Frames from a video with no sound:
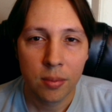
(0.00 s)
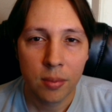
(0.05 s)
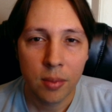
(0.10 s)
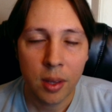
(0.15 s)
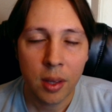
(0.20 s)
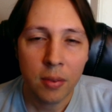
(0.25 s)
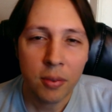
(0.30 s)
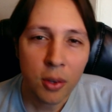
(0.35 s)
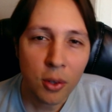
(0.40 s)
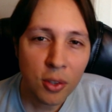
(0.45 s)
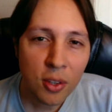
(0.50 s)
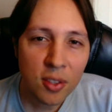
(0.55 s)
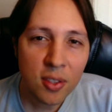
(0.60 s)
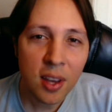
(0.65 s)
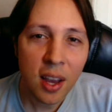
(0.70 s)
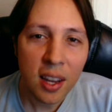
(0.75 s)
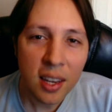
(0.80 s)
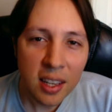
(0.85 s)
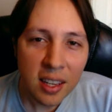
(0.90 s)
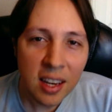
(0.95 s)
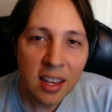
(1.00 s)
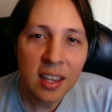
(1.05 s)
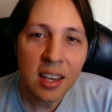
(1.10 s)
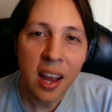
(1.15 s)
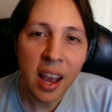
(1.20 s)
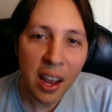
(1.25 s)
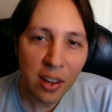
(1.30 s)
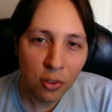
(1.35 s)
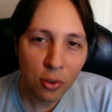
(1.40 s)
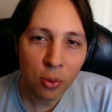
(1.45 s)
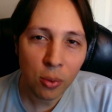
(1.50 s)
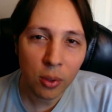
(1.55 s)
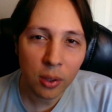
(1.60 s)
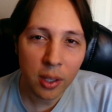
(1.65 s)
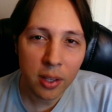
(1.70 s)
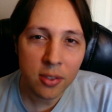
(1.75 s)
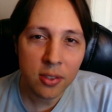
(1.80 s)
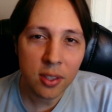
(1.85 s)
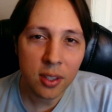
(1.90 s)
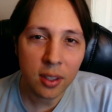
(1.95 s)
If you're designing a
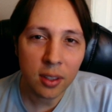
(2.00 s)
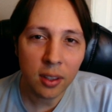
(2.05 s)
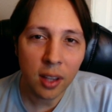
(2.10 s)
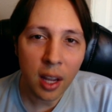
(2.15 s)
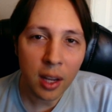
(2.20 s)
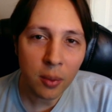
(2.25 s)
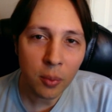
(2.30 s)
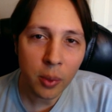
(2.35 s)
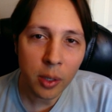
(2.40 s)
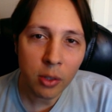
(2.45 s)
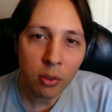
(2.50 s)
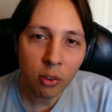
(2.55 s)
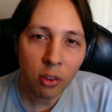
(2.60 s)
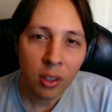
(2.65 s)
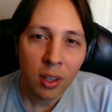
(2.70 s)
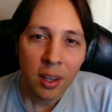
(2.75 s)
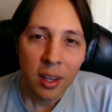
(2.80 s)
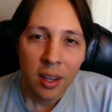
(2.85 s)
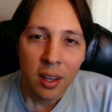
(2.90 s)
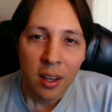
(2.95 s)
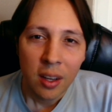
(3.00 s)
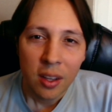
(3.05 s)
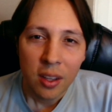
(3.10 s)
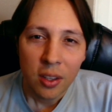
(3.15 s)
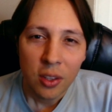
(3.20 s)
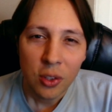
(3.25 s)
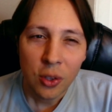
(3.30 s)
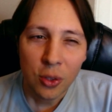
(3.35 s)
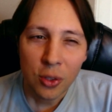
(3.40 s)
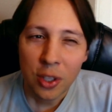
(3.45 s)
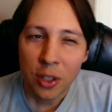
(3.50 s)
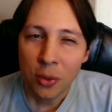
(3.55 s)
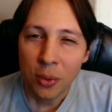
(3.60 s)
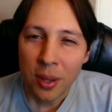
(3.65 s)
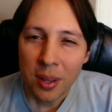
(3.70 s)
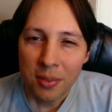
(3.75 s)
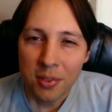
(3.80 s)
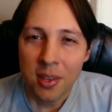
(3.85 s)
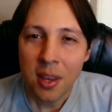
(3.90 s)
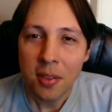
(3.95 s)
naturalistic language, your degree
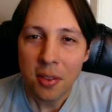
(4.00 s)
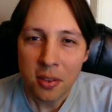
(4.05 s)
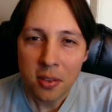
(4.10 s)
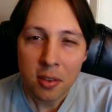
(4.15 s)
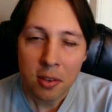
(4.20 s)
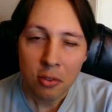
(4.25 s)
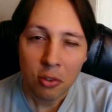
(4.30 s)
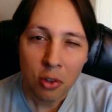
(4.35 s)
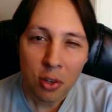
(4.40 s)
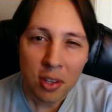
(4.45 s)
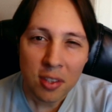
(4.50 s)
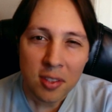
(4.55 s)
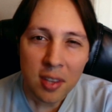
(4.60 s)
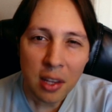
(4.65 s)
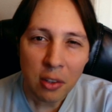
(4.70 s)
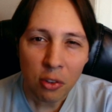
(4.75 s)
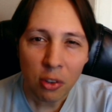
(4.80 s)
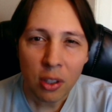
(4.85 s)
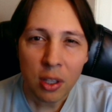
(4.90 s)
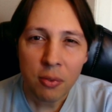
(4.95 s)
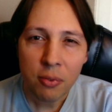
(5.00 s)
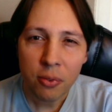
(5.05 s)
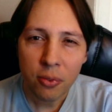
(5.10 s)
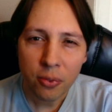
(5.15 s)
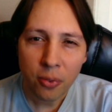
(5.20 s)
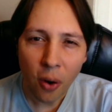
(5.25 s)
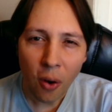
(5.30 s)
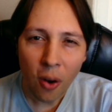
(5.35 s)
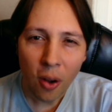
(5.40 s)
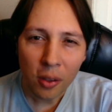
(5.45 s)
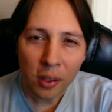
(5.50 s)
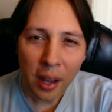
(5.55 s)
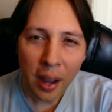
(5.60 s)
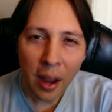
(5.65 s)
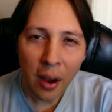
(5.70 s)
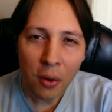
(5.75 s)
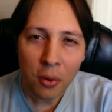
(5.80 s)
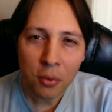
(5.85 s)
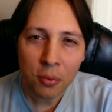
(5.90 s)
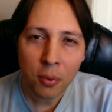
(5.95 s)
of synthesis should essentially fall
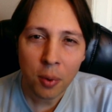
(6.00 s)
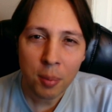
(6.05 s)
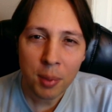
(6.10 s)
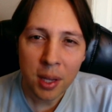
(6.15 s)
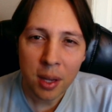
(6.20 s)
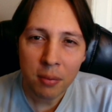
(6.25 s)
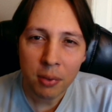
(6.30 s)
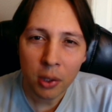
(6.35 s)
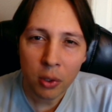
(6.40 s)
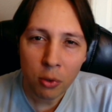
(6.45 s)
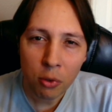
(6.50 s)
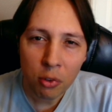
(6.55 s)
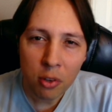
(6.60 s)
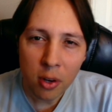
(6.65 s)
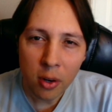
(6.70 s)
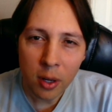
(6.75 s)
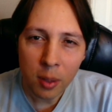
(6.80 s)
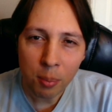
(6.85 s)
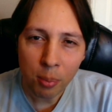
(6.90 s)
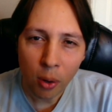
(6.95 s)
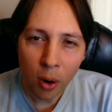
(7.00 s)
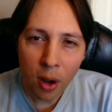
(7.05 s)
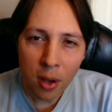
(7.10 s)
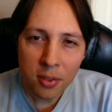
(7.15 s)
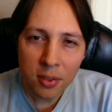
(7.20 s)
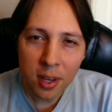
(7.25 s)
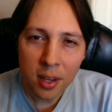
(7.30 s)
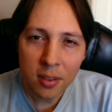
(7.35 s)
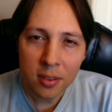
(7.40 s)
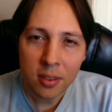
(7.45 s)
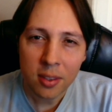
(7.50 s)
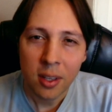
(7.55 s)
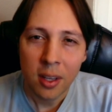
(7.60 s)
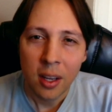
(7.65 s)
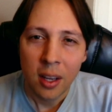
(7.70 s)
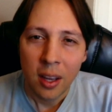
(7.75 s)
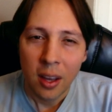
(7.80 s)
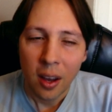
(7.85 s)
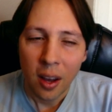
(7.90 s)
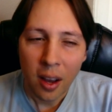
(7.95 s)
out from the evolutionary process
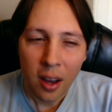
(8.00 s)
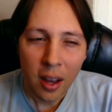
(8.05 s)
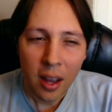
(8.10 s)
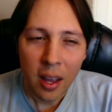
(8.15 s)
uh,